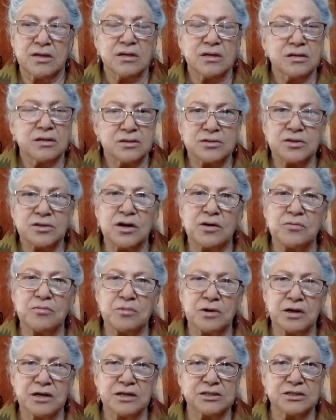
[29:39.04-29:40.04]
So I want to
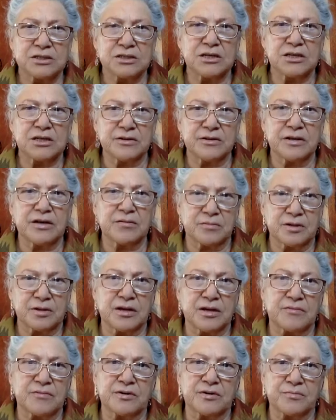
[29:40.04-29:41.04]
share that with
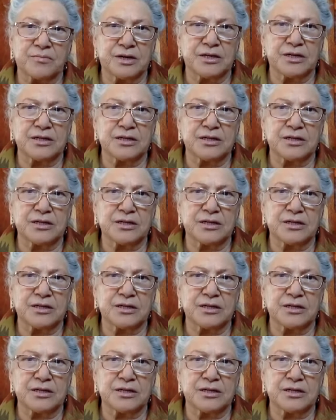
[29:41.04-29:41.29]
everybody.